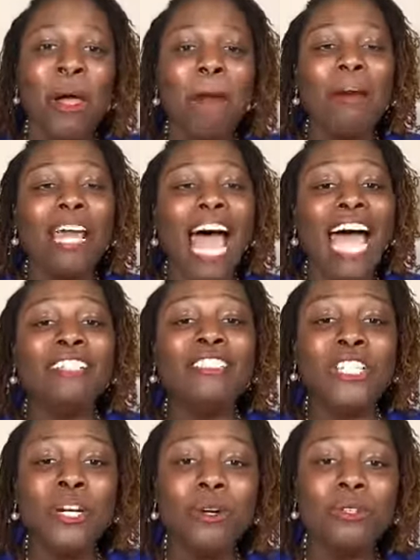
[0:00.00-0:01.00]
but I
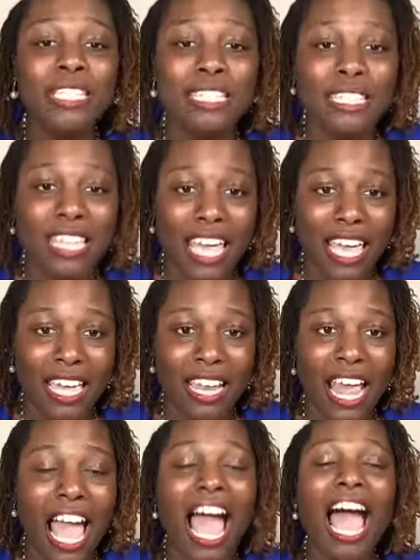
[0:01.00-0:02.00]

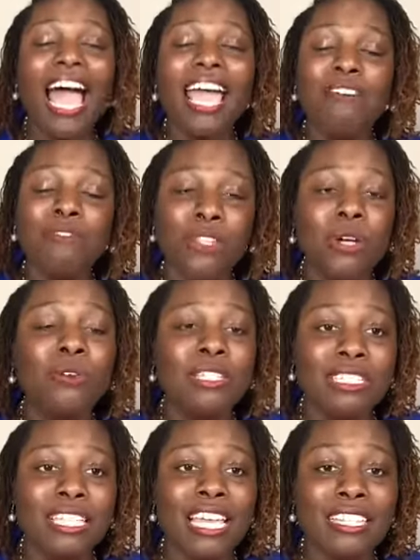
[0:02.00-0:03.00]
have noticed
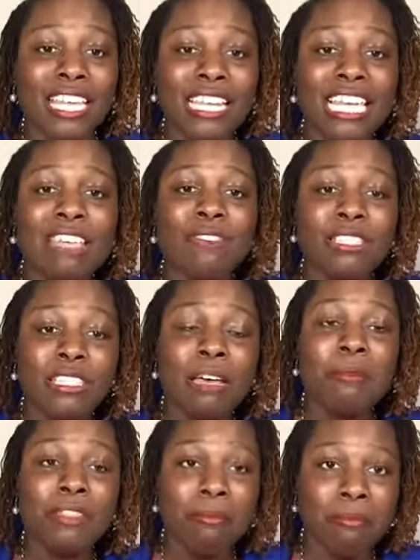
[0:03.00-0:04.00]
that even some
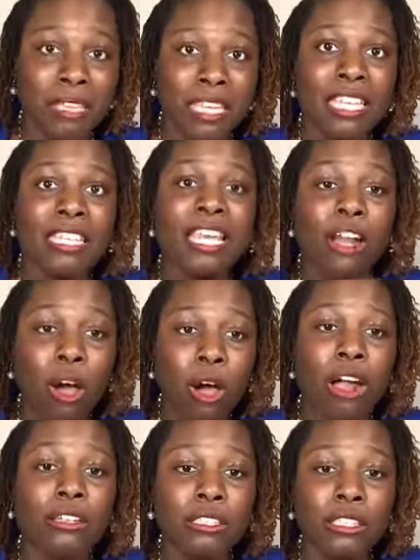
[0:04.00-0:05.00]
of the men that
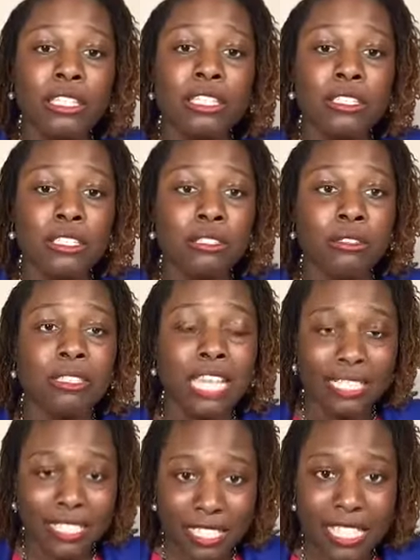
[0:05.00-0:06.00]
are looking to,
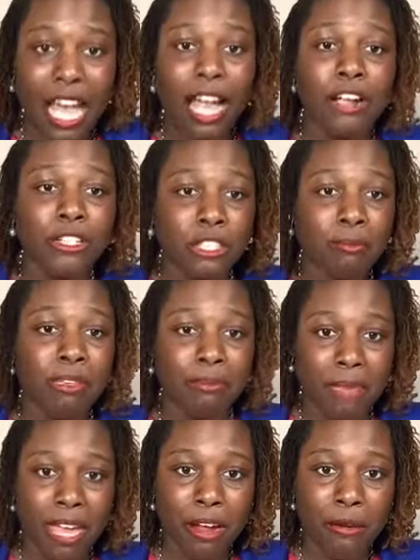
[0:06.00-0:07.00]
that desire to be
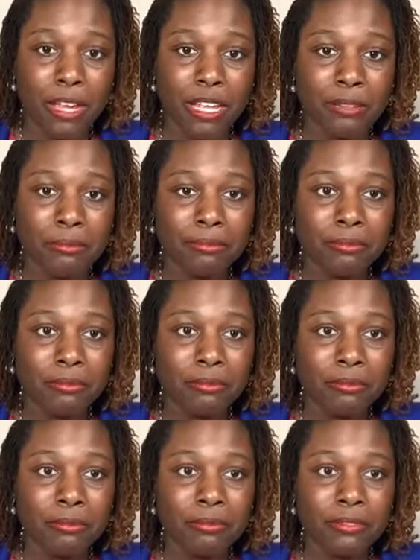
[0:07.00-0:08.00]
married,
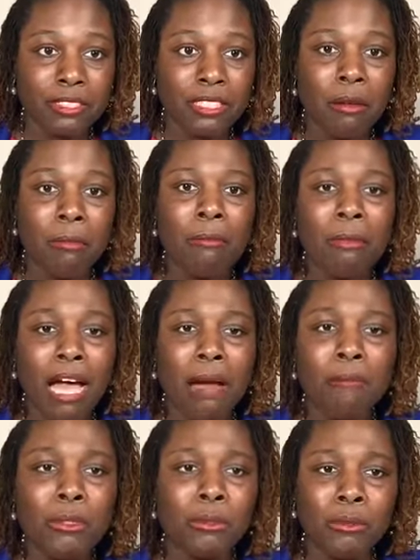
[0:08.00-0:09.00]
my
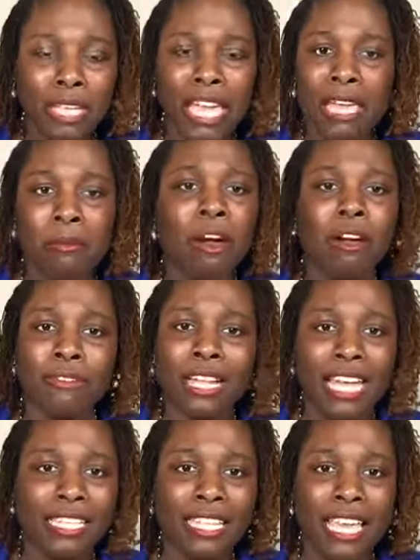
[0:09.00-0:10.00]
boo came off
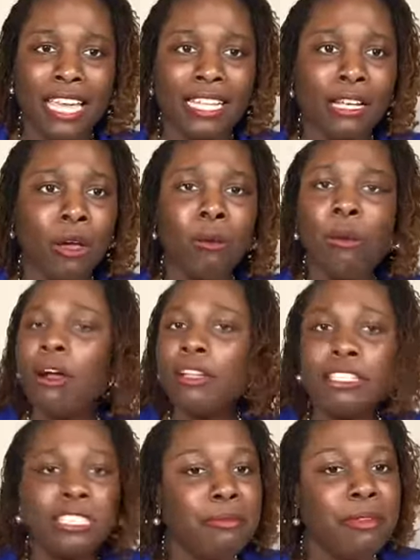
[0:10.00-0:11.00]
like that.
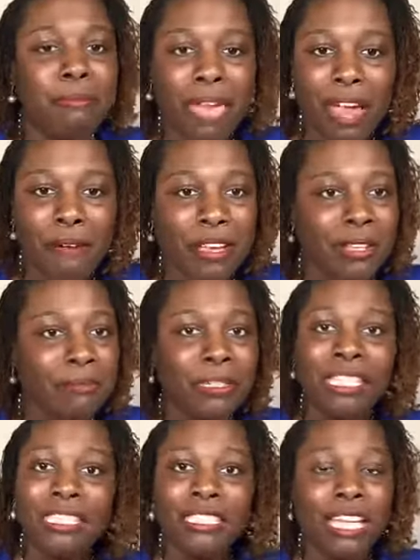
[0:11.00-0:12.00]
Wanted to be married,
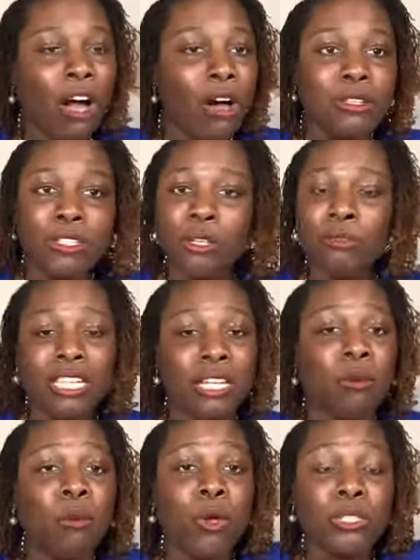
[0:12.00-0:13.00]
but also
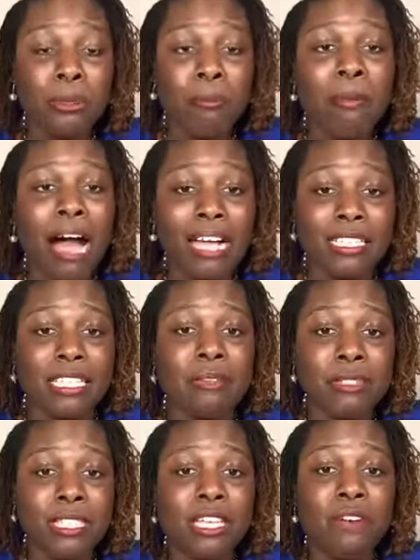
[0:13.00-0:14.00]
didn't want to box
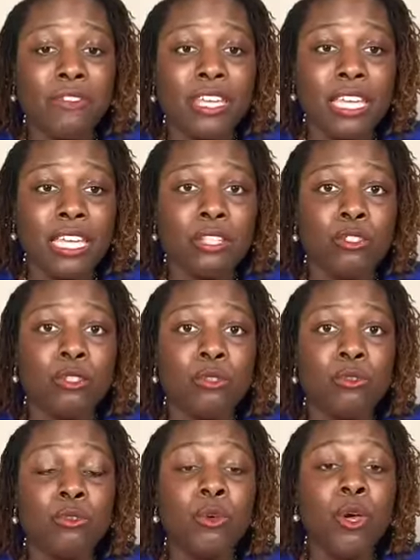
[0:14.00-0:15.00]
himself
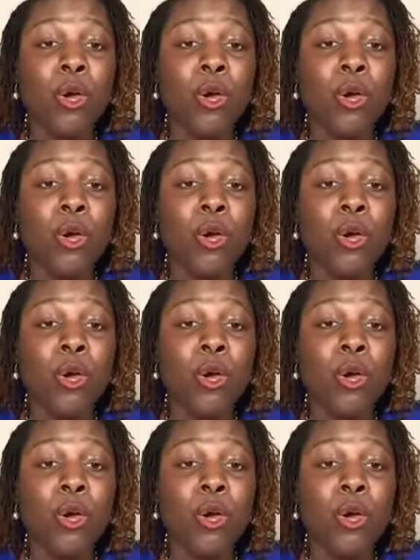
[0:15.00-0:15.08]
into